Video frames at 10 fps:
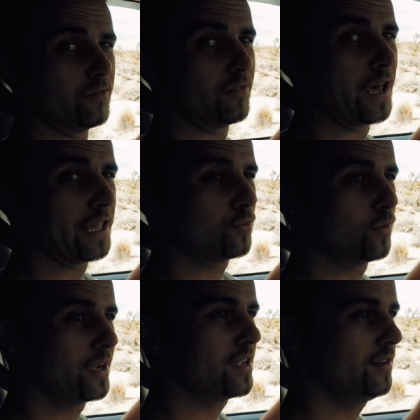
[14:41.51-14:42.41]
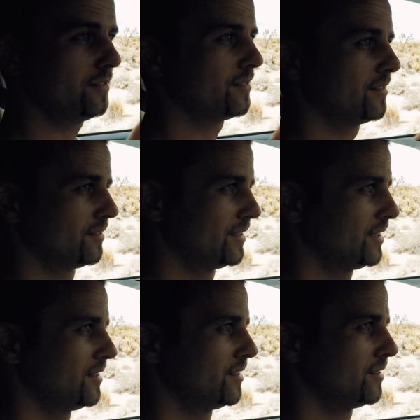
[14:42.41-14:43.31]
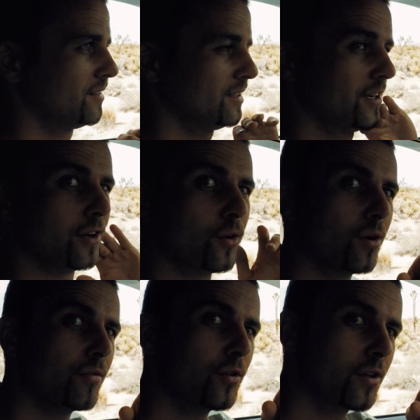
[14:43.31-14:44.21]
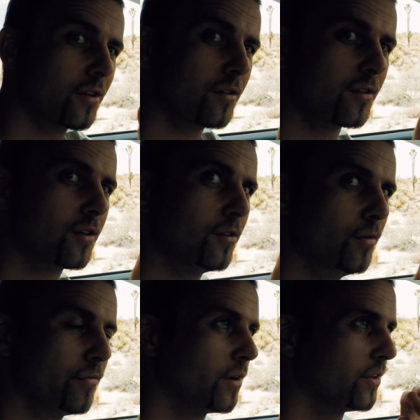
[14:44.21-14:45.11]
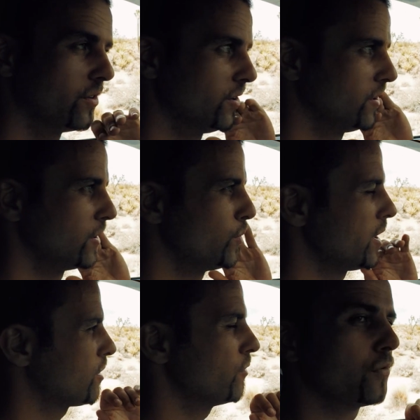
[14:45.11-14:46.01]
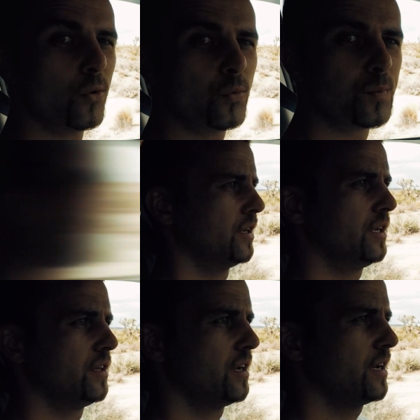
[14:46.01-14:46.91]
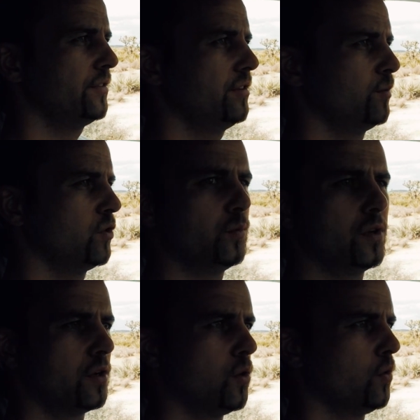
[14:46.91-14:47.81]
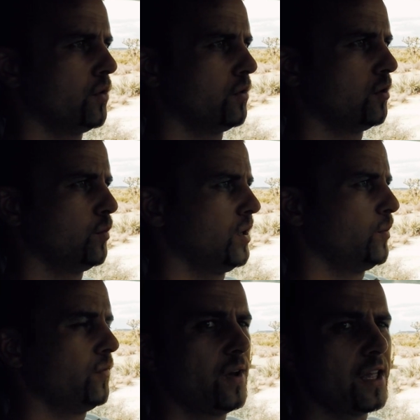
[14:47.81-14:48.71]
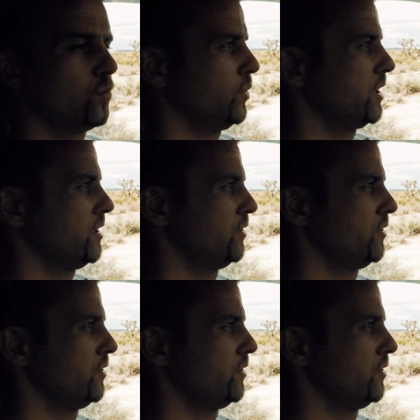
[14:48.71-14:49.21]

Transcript: that way. I don't know if you can hear the thunder in the microphone, and I seem to be going on the map that way.